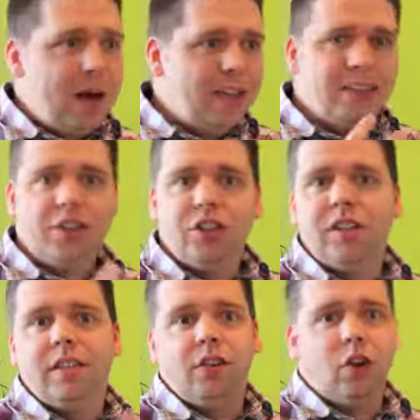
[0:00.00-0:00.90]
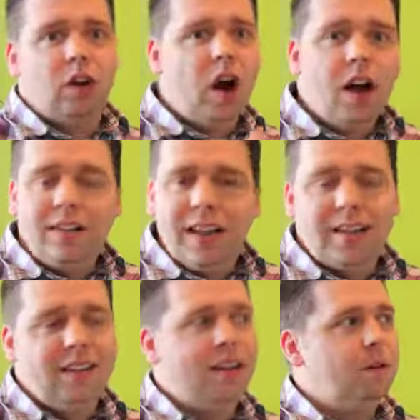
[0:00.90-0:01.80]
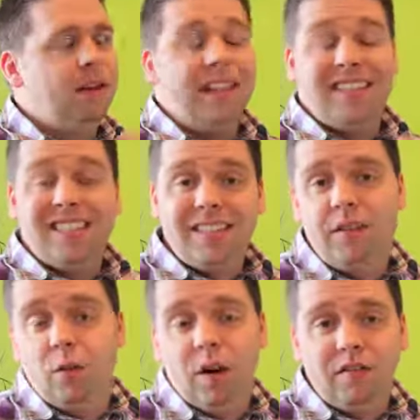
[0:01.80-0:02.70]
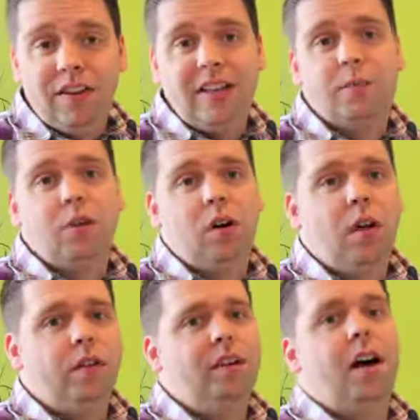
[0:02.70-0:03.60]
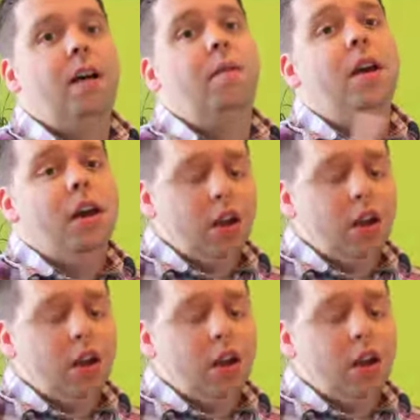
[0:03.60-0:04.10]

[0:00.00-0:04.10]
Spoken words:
messages and you're contacting them and they see you on Facebook all the time,